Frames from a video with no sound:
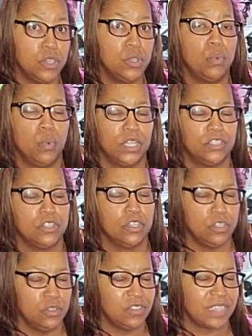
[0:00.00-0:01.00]
you want to
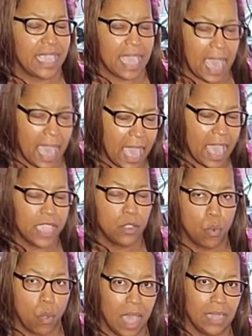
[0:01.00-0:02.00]
use a high
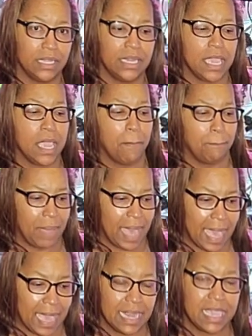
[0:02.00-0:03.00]
quality
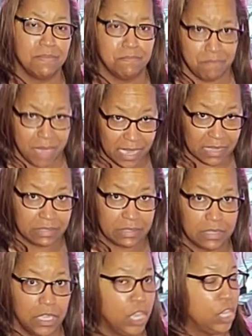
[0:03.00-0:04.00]
potting
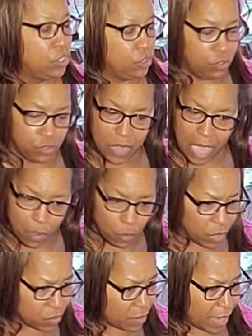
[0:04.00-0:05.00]
mix. You do
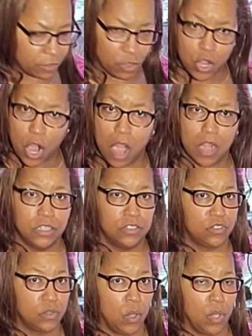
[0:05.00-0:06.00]
not want regular
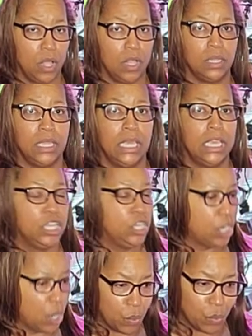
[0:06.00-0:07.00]
garden soil.
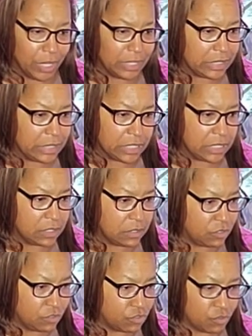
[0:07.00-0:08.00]
You don't want
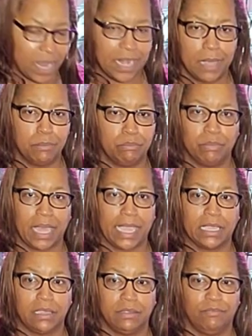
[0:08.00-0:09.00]
just straight up
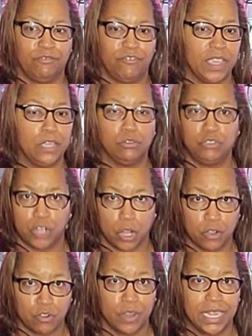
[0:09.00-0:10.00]
like field
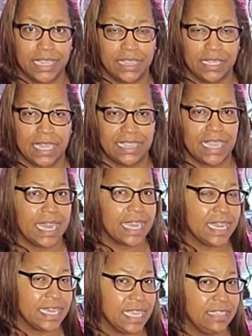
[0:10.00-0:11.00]
dirt or anything like that.
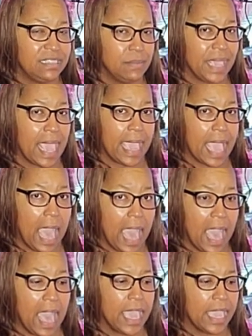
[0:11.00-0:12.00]
It needs to be a
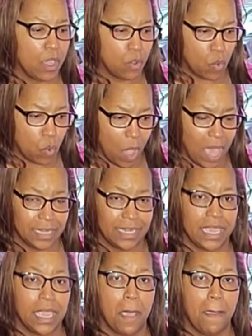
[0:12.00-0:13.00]
high
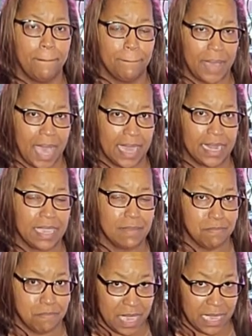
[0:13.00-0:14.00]
quality
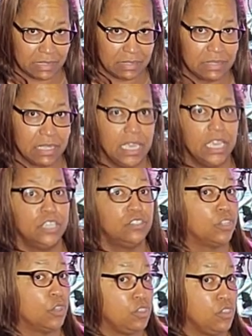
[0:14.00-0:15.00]
potting mix.
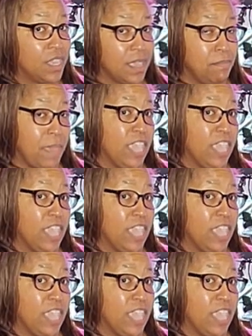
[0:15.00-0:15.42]
So you can